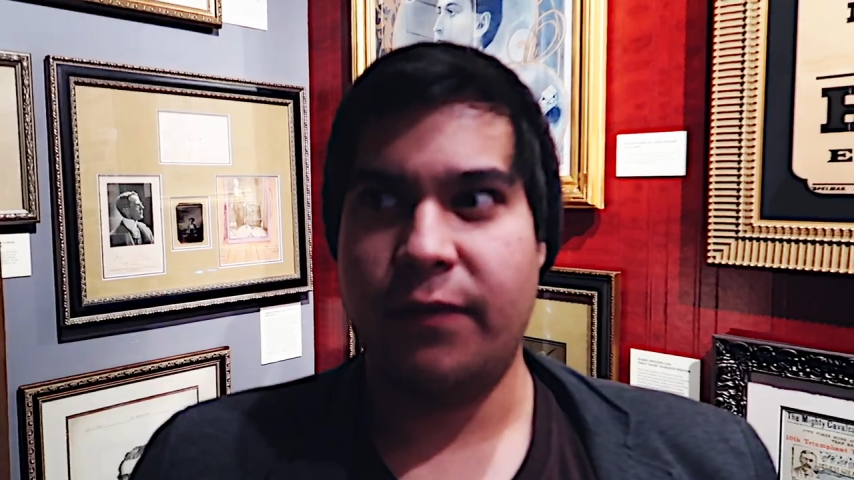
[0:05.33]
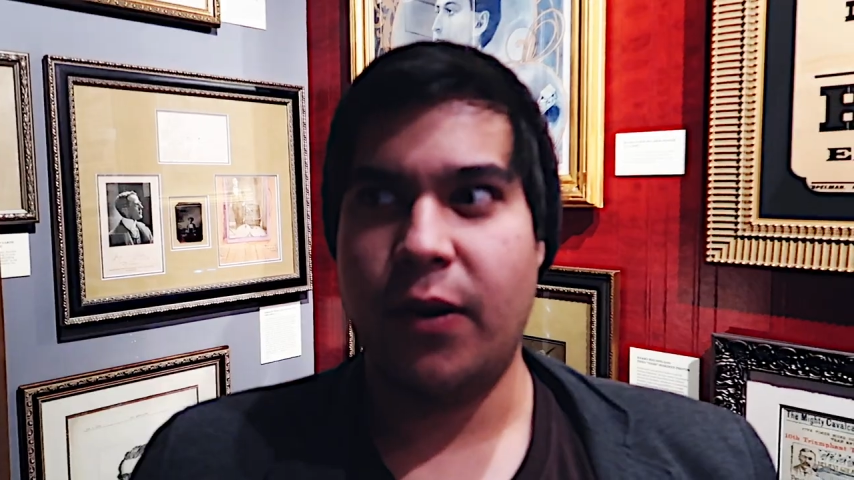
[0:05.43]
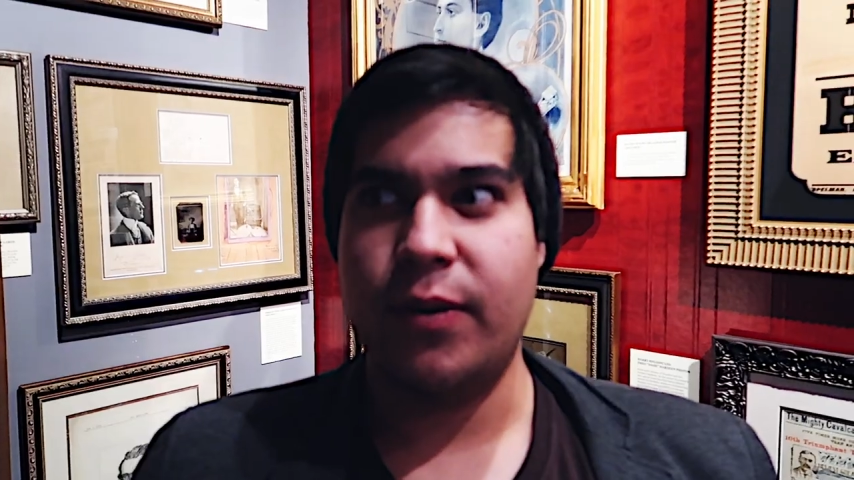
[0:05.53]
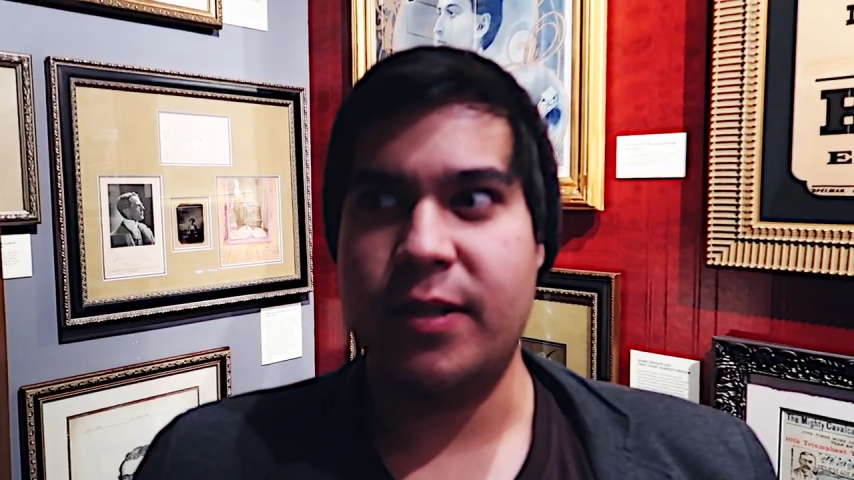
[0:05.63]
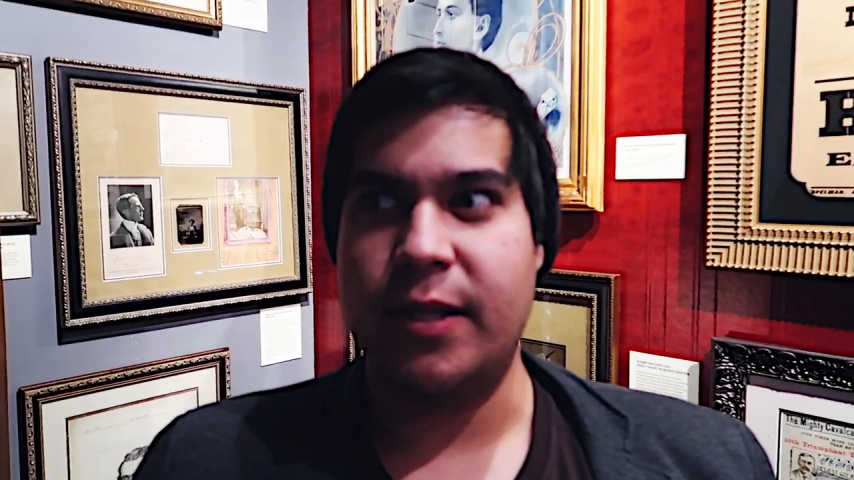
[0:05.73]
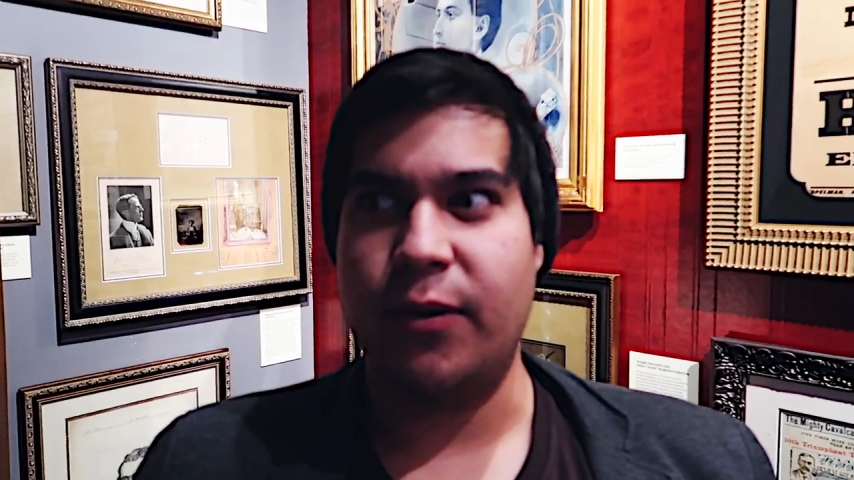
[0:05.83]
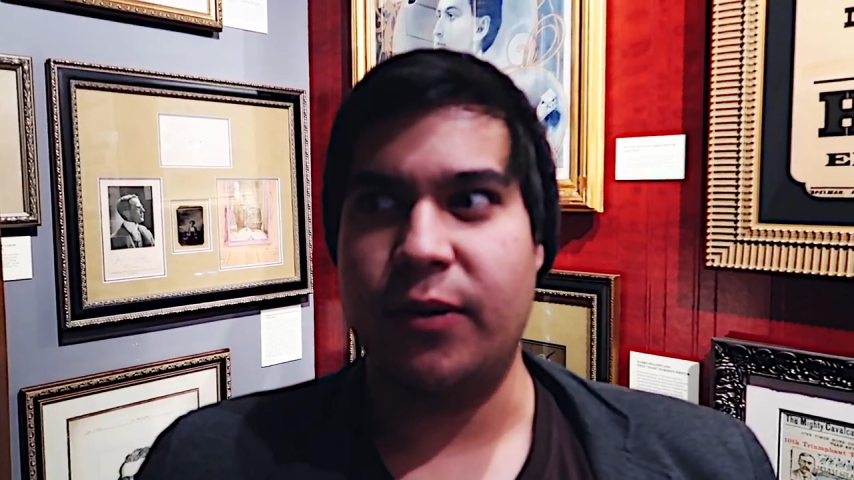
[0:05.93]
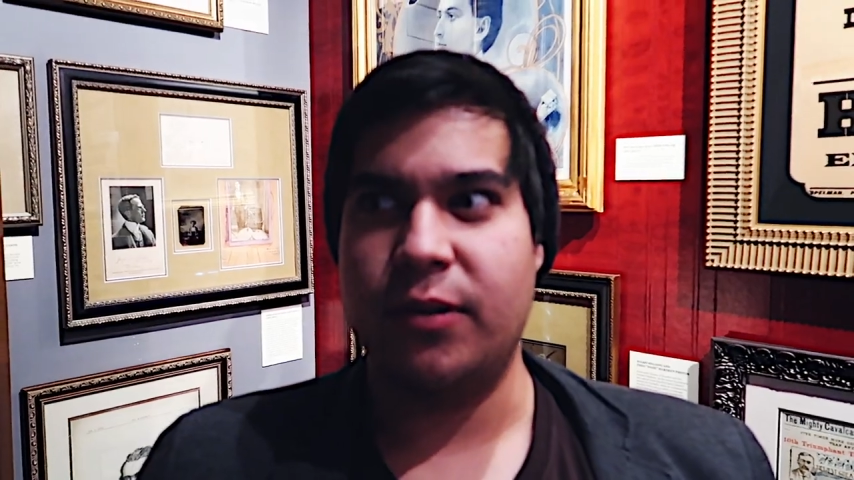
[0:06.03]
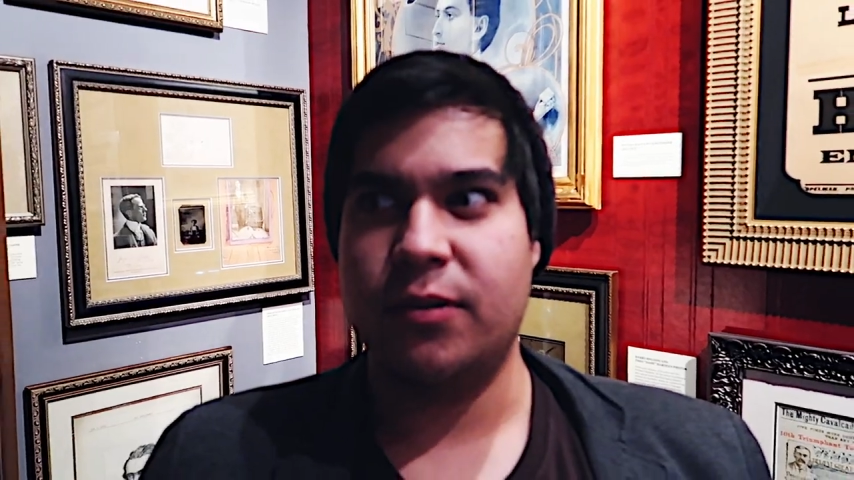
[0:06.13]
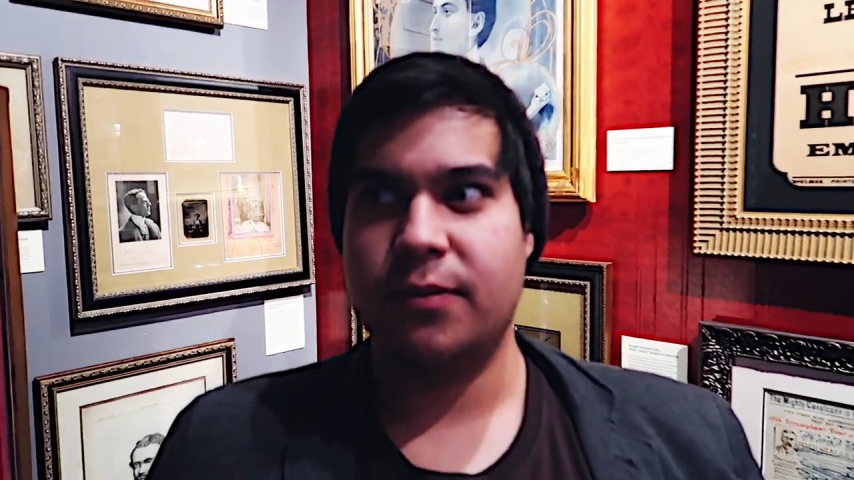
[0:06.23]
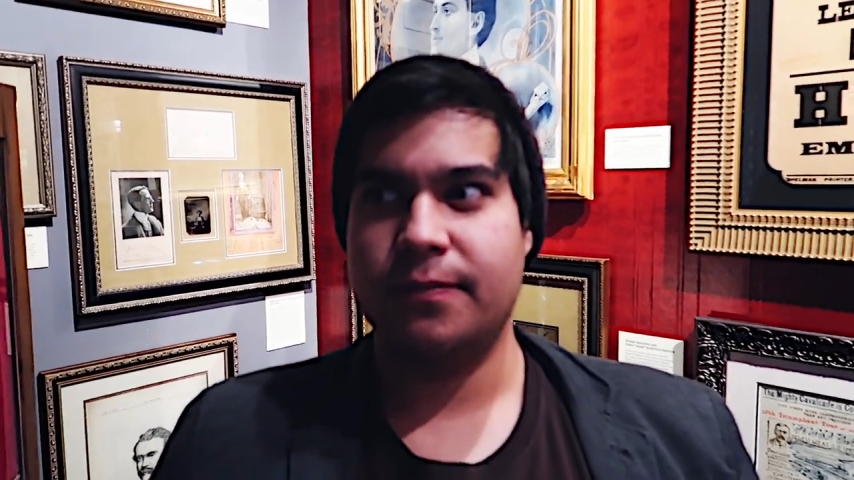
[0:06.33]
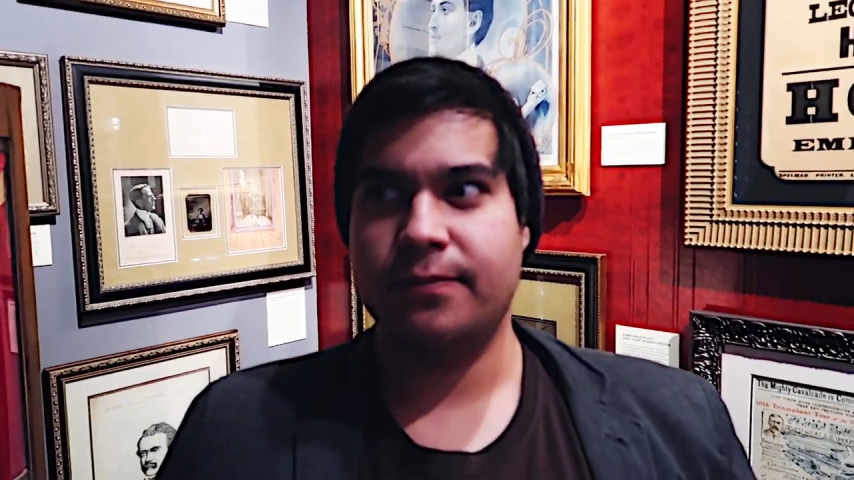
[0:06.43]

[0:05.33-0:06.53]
Very serious.